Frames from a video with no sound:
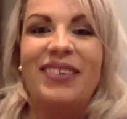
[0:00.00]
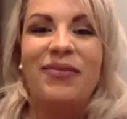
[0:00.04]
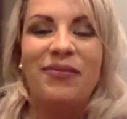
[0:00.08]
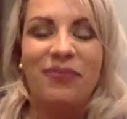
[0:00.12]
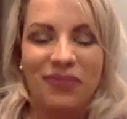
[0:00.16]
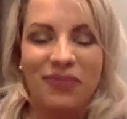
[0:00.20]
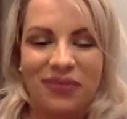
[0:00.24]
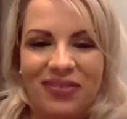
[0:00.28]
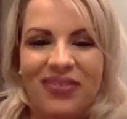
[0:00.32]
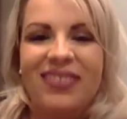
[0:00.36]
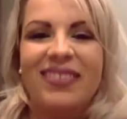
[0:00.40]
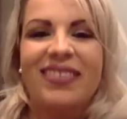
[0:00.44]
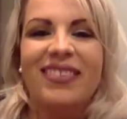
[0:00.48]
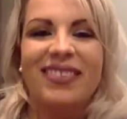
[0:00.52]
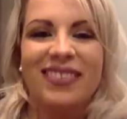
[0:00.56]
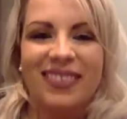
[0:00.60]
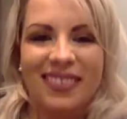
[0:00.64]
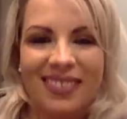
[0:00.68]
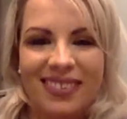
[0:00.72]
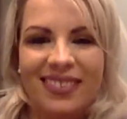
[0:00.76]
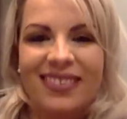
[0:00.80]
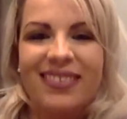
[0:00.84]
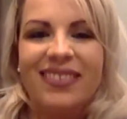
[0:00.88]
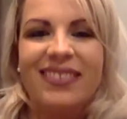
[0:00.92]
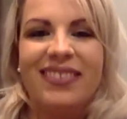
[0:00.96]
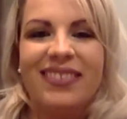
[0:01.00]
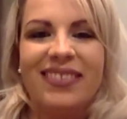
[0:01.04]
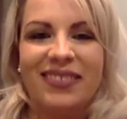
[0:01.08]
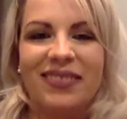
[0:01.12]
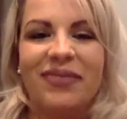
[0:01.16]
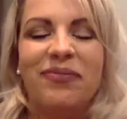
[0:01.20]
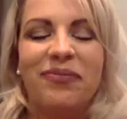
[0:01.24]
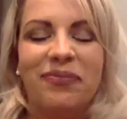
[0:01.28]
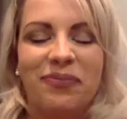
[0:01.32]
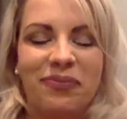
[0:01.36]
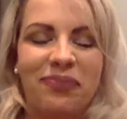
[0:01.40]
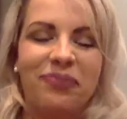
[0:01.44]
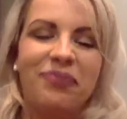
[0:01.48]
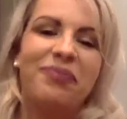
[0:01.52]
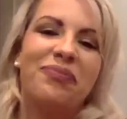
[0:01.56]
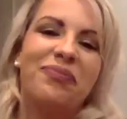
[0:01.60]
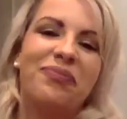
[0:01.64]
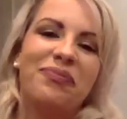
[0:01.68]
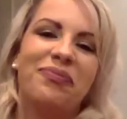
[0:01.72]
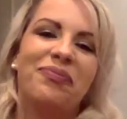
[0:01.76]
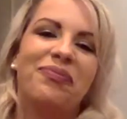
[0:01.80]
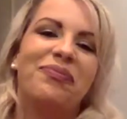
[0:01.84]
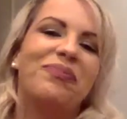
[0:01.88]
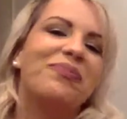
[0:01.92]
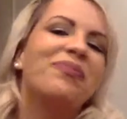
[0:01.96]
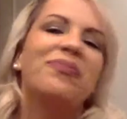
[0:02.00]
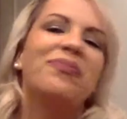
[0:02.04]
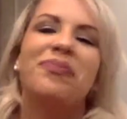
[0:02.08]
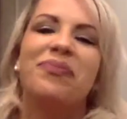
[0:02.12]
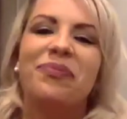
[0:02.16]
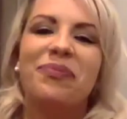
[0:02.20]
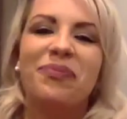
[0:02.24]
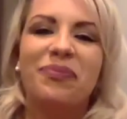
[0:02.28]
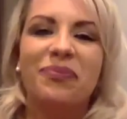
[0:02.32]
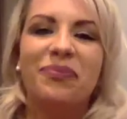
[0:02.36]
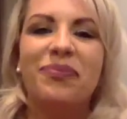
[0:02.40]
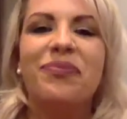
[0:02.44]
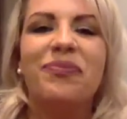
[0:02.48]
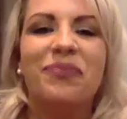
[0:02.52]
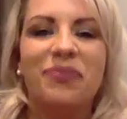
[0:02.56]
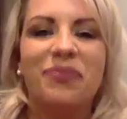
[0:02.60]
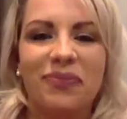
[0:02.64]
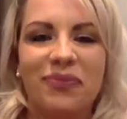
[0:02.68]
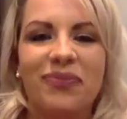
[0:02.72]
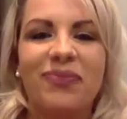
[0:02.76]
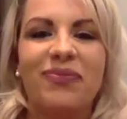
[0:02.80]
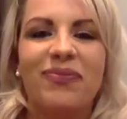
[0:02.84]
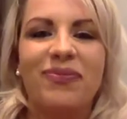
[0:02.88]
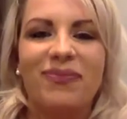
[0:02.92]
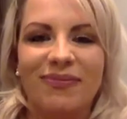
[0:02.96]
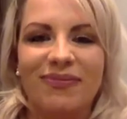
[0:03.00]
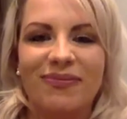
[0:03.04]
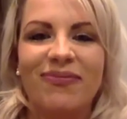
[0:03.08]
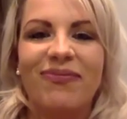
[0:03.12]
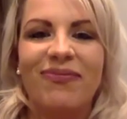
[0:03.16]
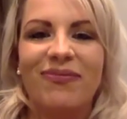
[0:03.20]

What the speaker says: It works really well. So.